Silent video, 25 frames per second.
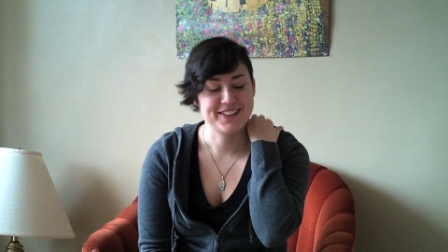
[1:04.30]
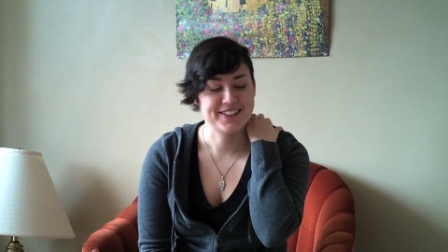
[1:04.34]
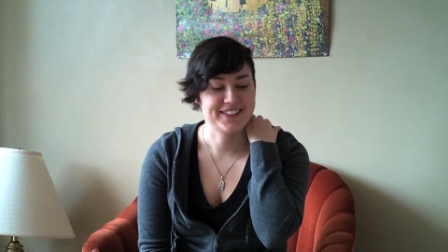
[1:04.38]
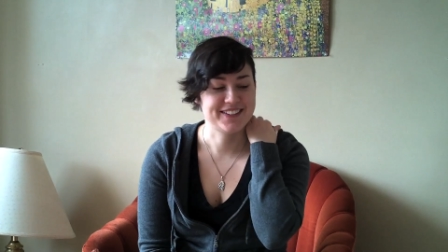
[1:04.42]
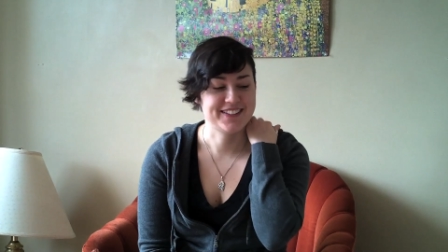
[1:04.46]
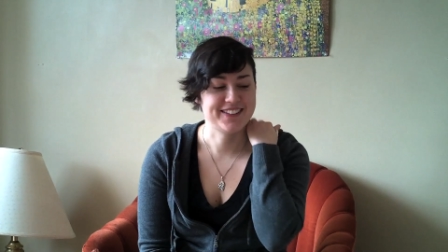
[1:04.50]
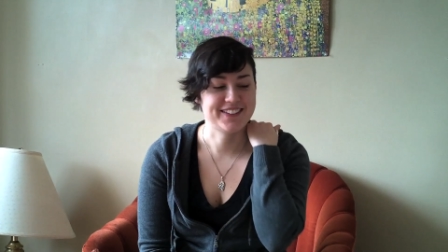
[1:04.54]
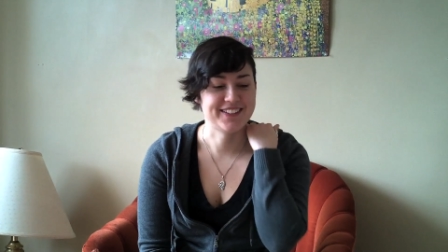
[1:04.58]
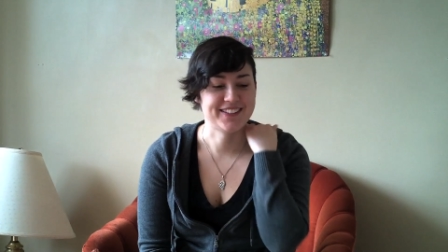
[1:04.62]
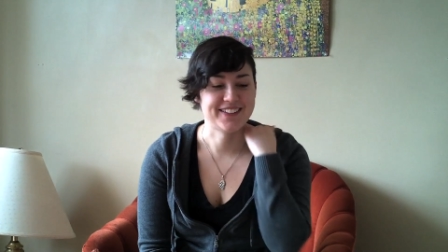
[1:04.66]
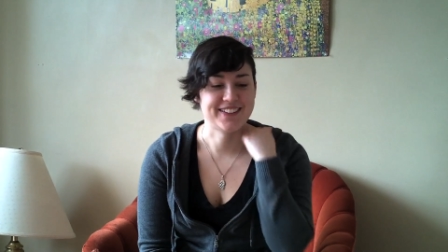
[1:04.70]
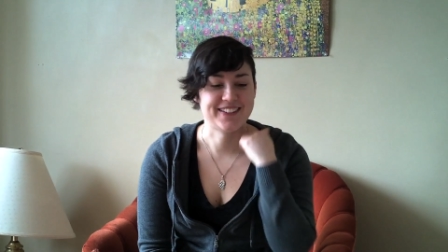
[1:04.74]

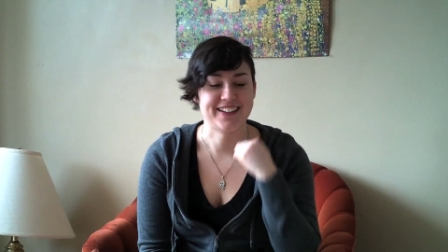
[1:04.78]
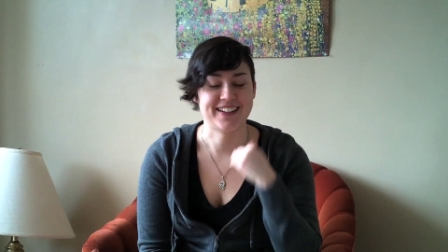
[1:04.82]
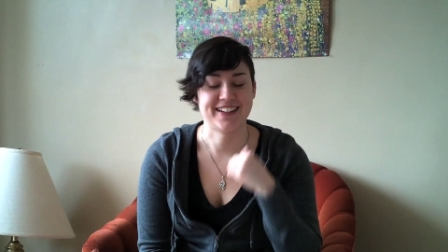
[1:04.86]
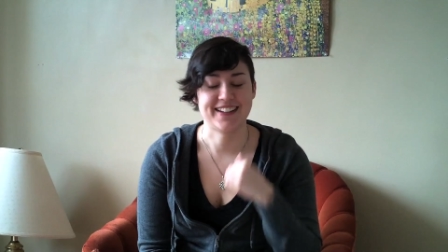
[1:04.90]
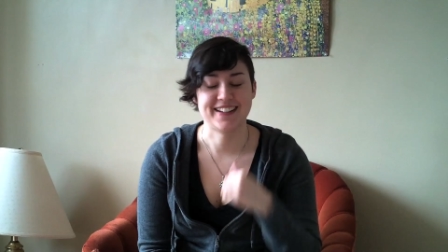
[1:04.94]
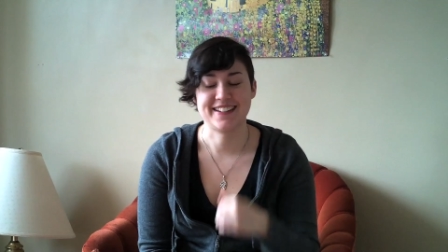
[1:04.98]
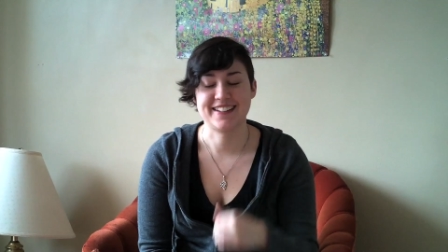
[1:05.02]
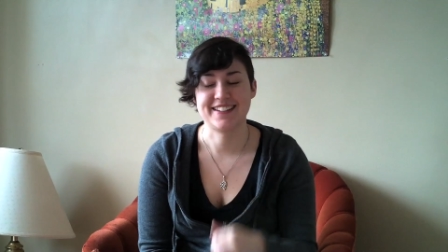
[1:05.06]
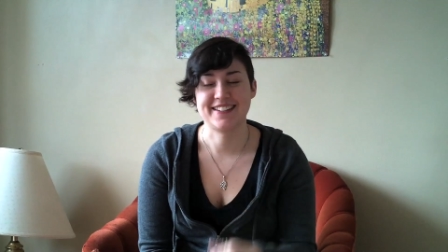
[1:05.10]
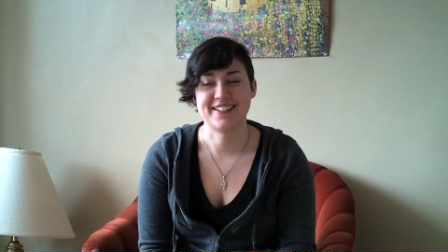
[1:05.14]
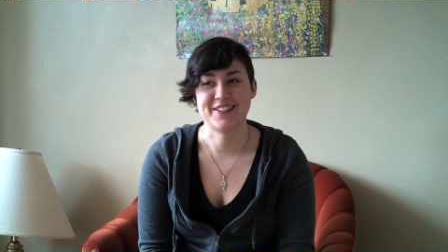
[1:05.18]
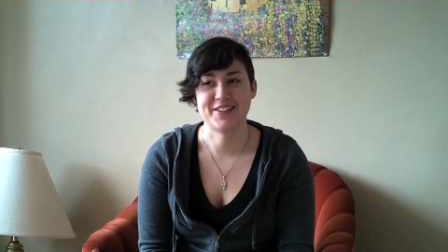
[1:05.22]
Oh,
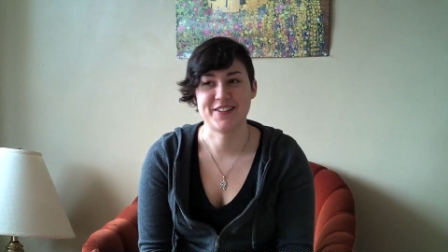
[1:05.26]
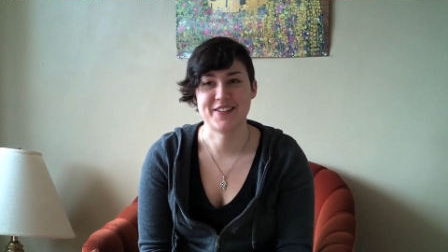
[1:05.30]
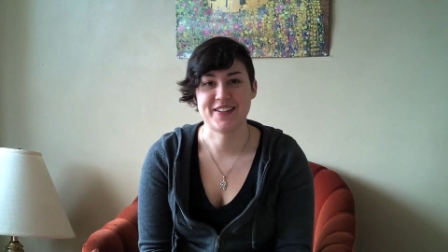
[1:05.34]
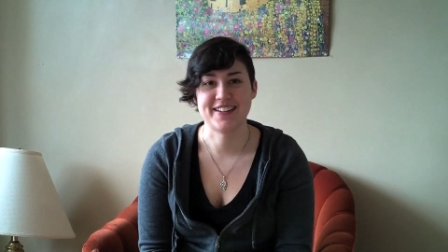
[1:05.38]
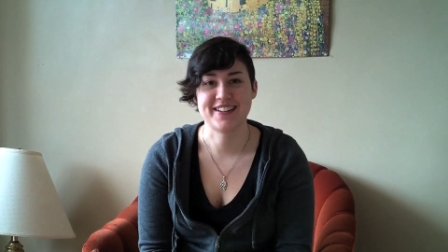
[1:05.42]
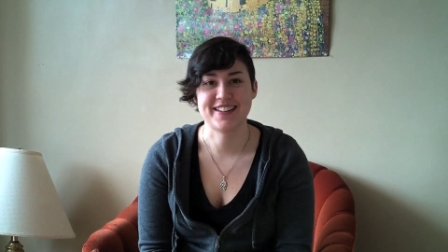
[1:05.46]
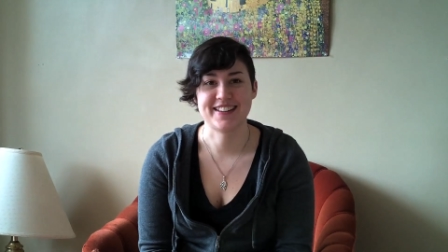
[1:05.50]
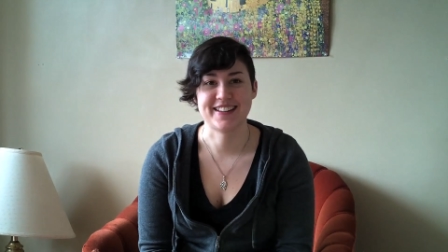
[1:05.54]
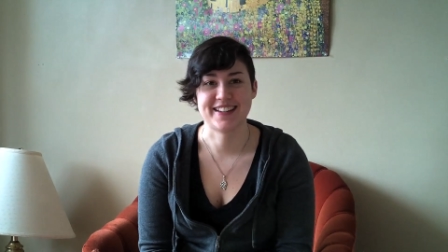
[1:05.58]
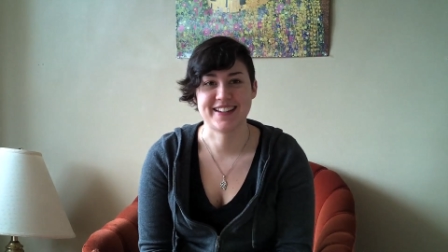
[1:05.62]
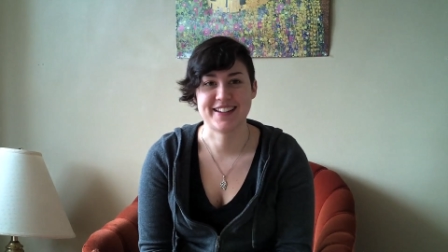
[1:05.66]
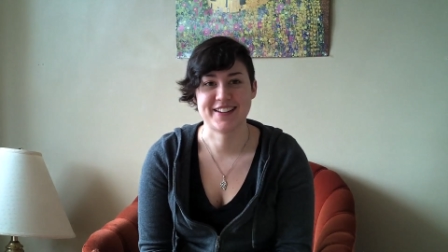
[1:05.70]
I didn't do
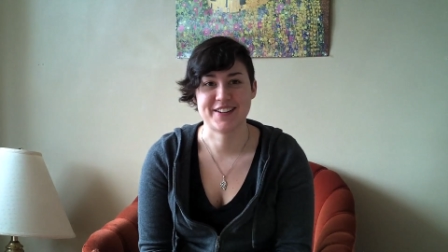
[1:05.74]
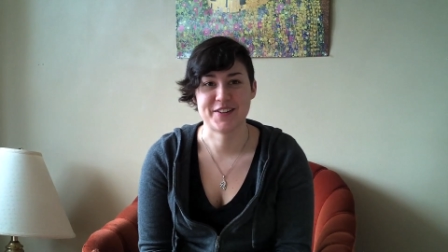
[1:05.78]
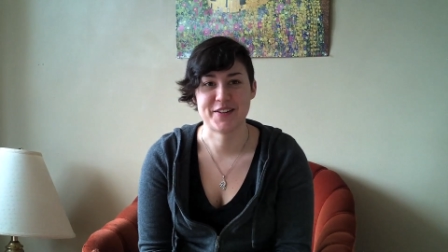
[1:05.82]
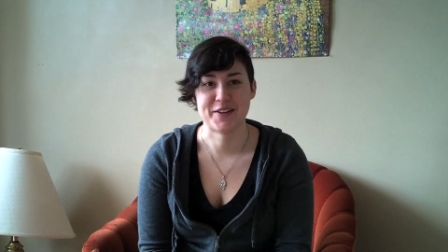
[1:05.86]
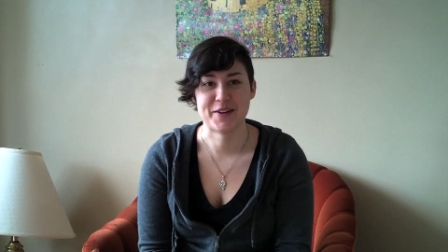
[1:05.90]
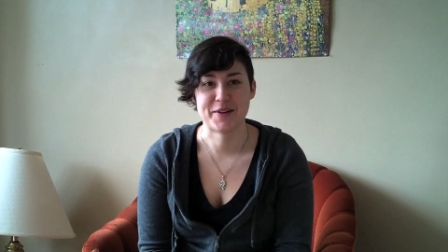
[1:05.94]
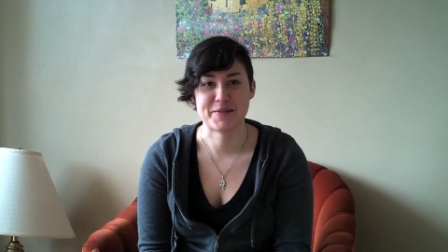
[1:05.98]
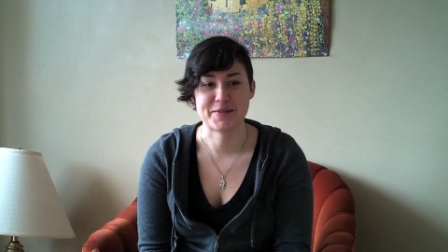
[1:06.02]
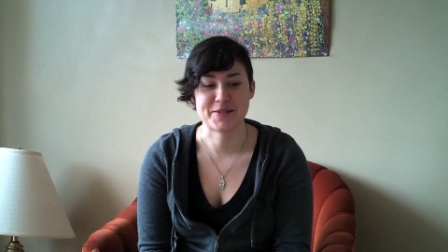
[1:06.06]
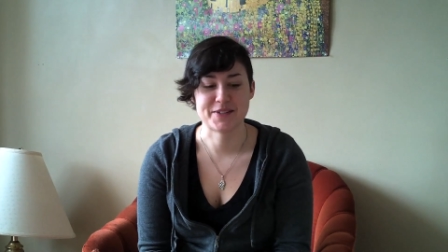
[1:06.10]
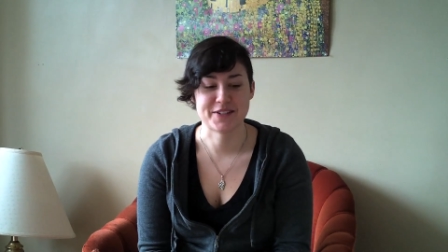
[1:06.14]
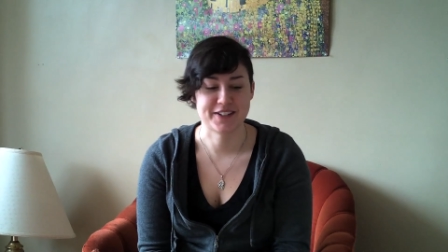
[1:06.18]
anything in New
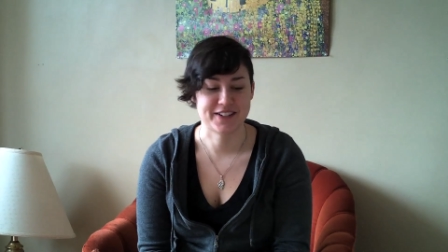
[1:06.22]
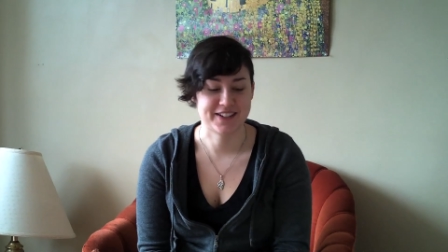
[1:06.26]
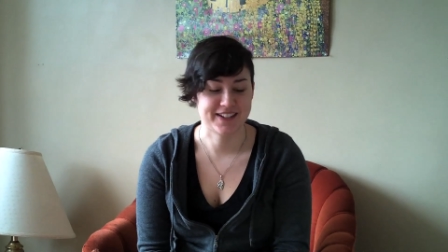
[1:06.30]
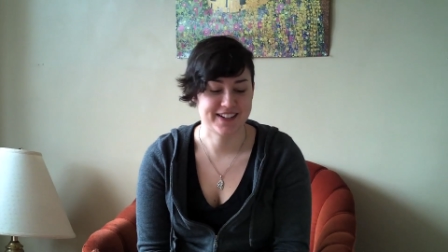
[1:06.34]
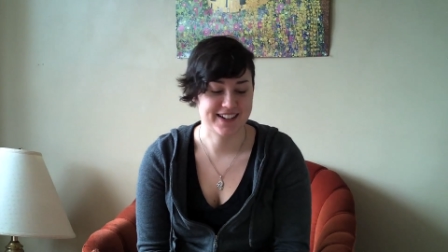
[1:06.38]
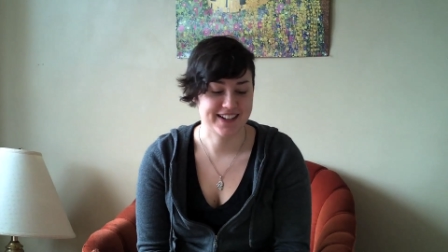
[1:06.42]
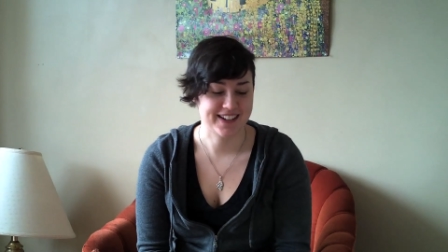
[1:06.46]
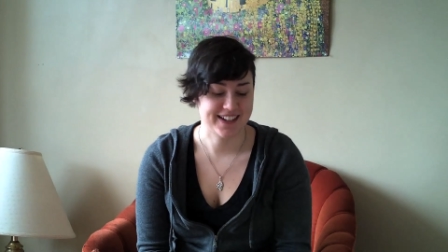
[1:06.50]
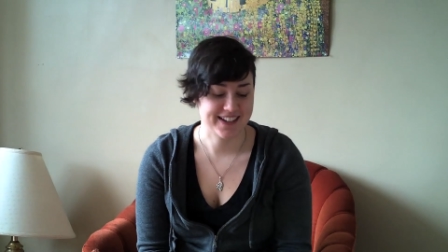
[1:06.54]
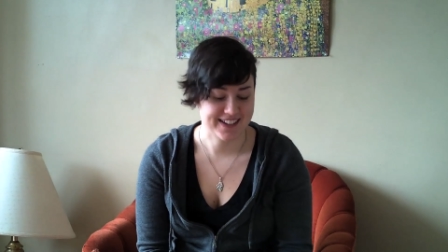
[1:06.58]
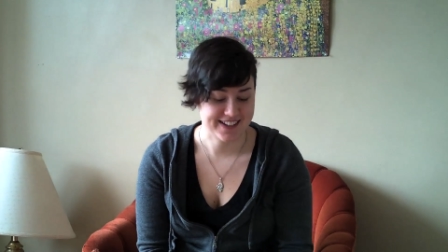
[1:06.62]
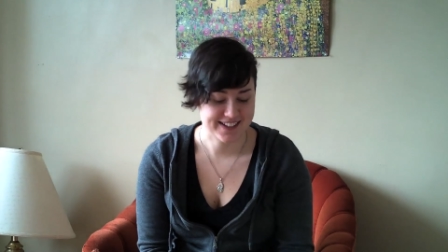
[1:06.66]

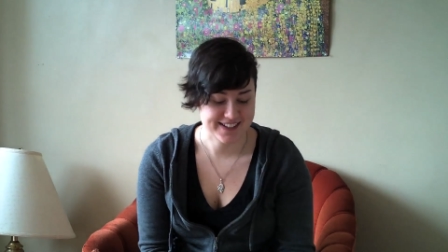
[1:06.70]
Hampshire.